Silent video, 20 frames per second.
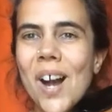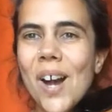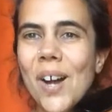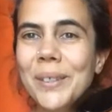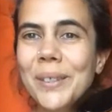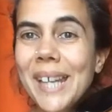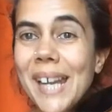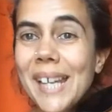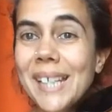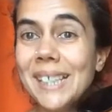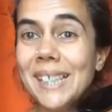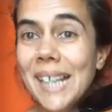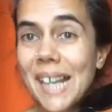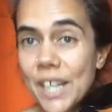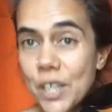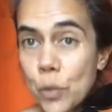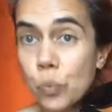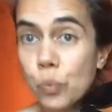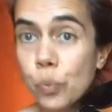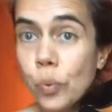Okay,
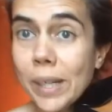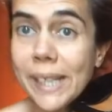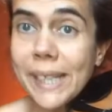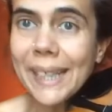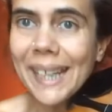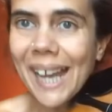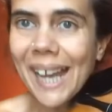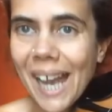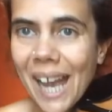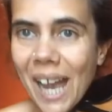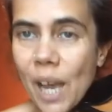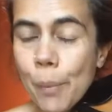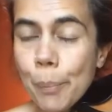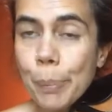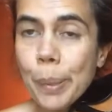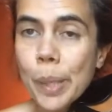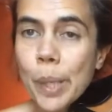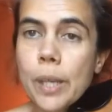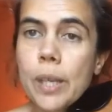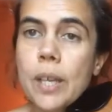let's
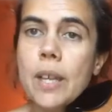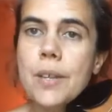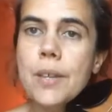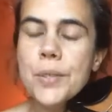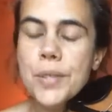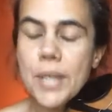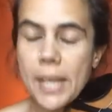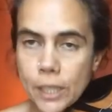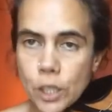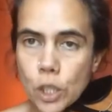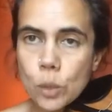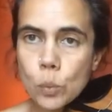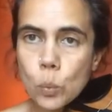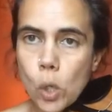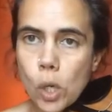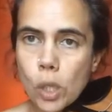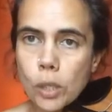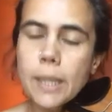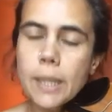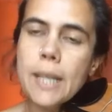recap section
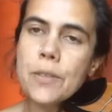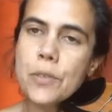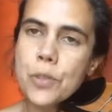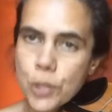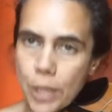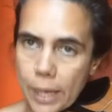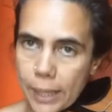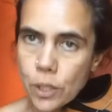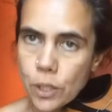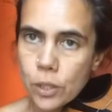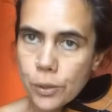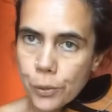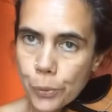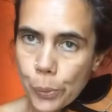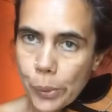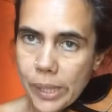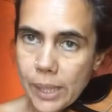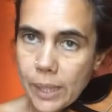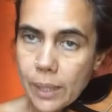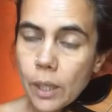one and section
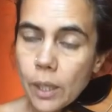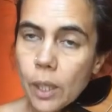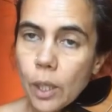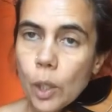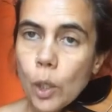three,